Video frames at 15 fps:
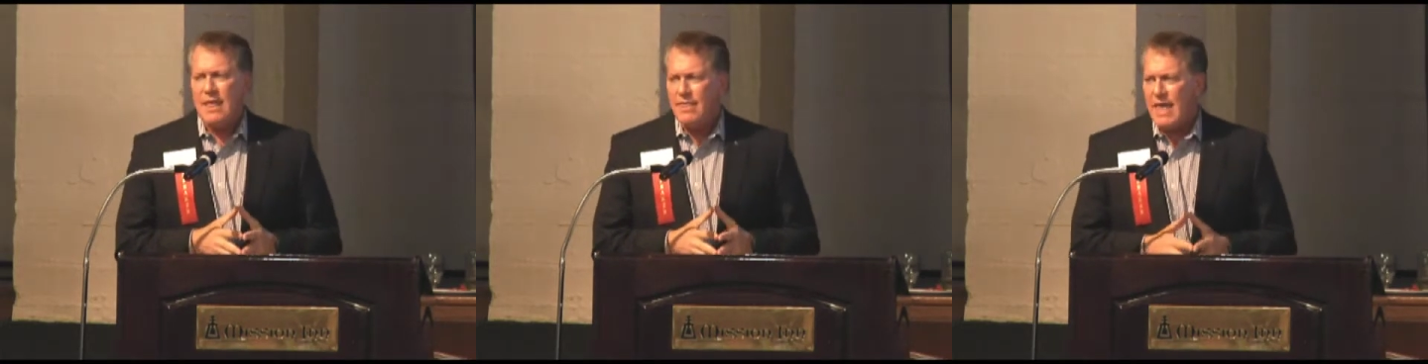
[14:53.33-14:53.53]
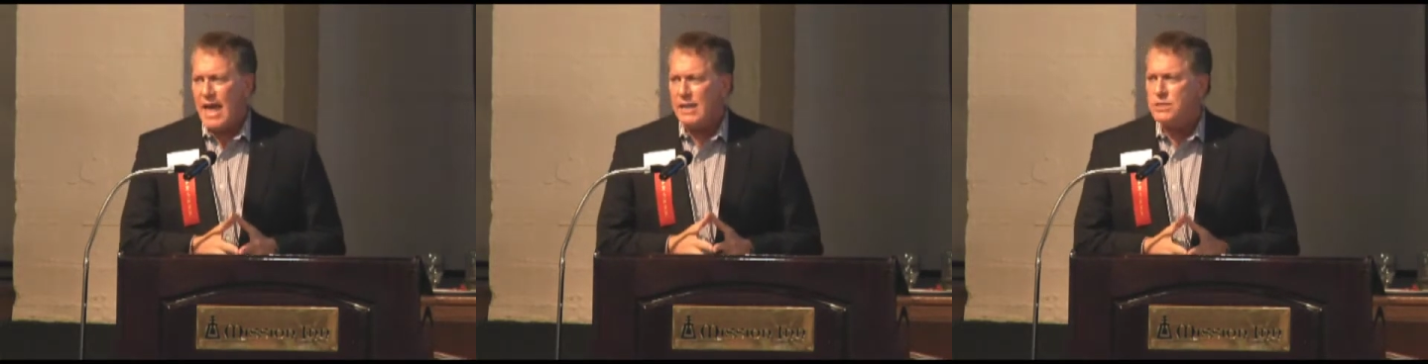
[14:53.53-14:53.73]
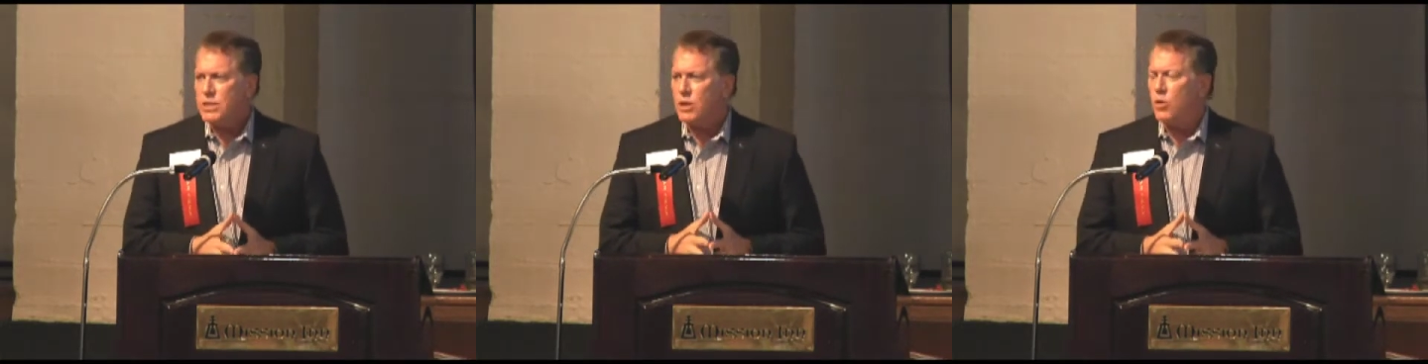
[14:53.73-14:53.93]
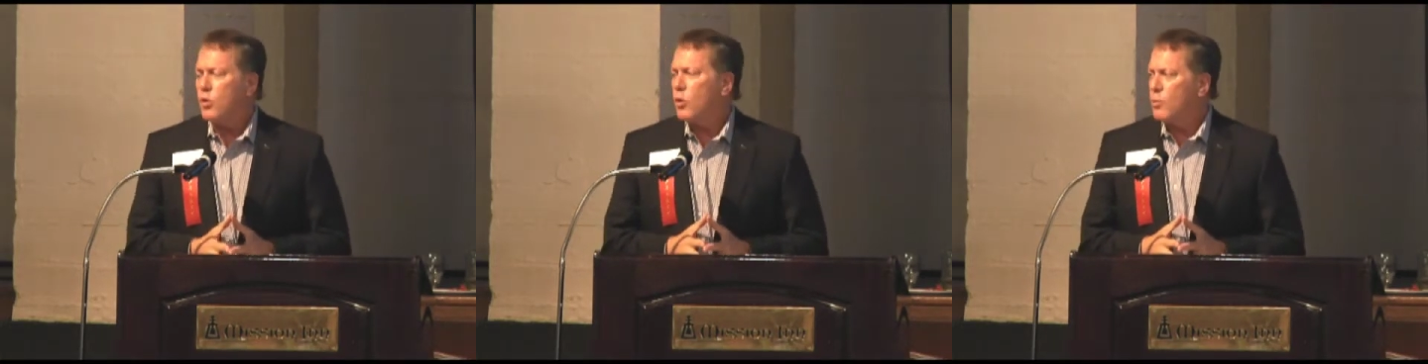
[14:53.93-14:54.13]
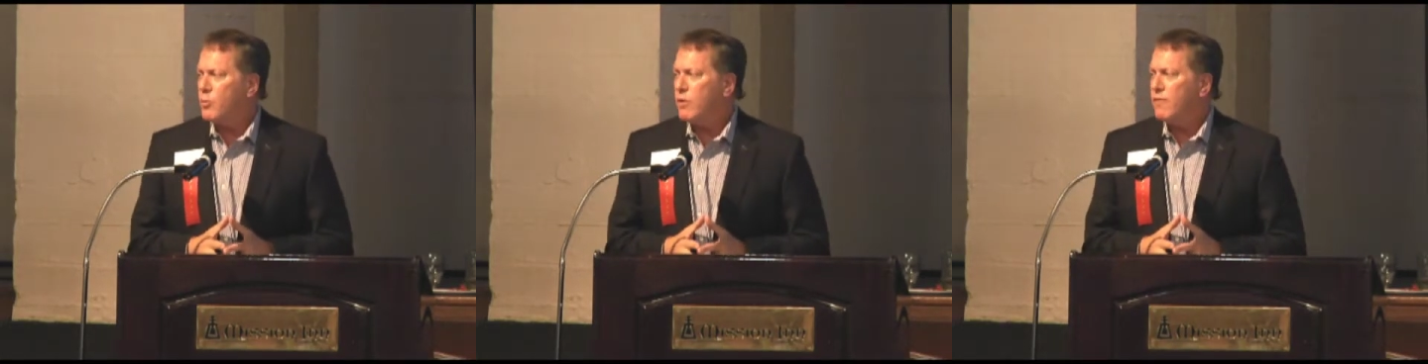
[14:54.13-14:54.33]
that is the
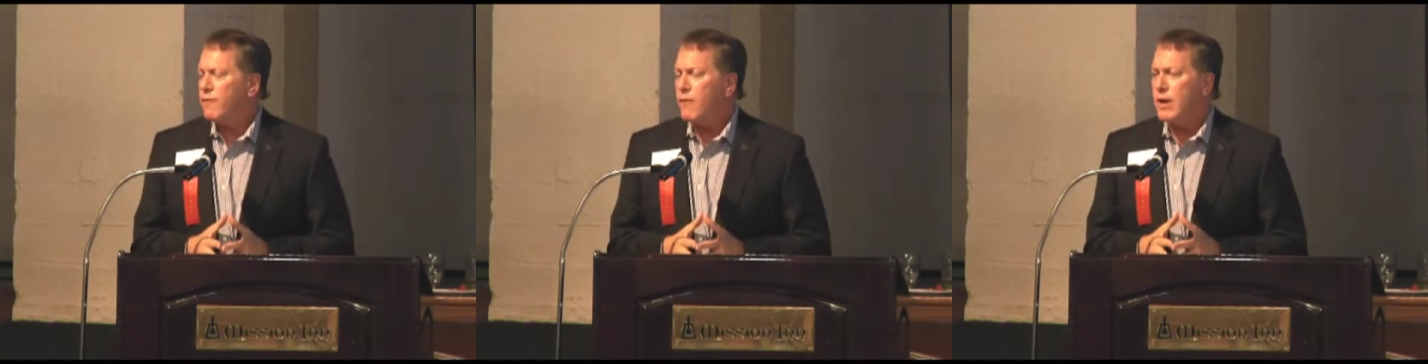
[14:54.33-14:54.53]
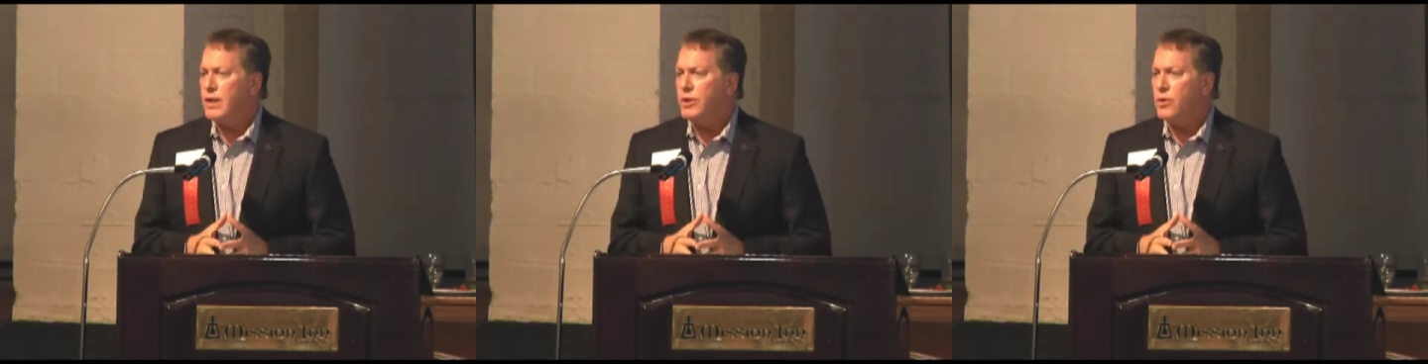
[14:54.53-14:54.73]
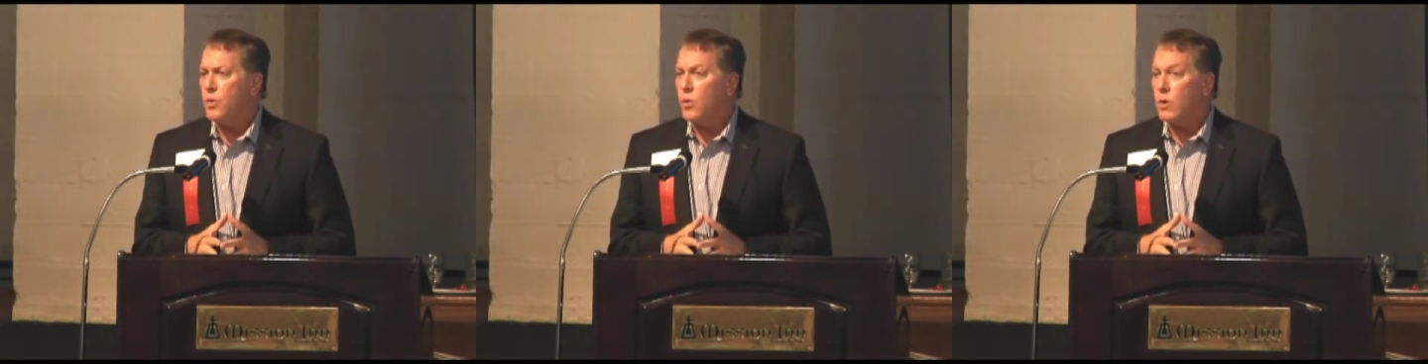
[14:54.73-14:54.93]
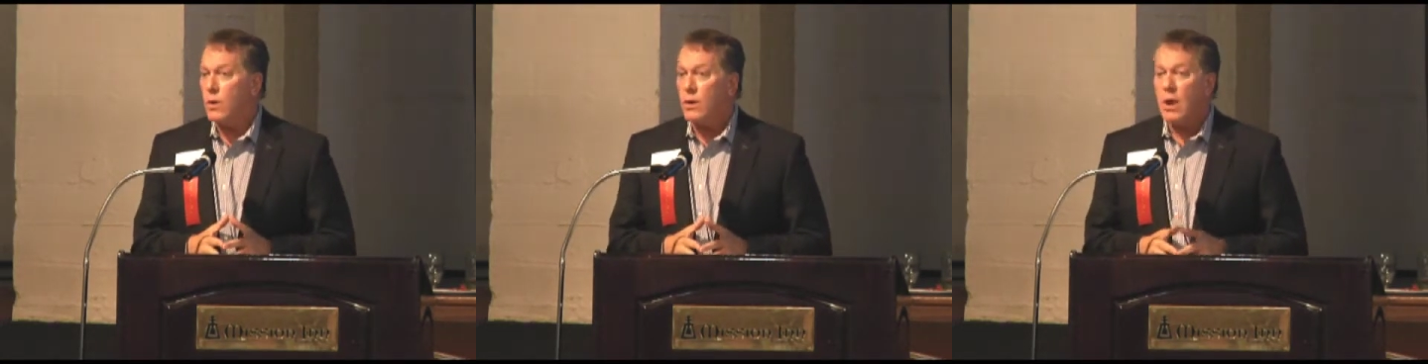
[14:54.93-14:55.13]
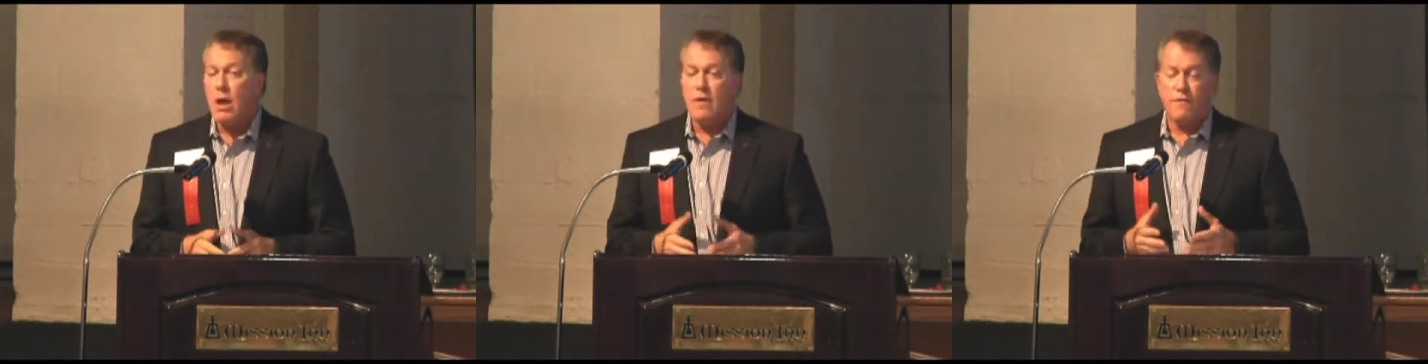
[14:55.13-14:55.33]
corporate front door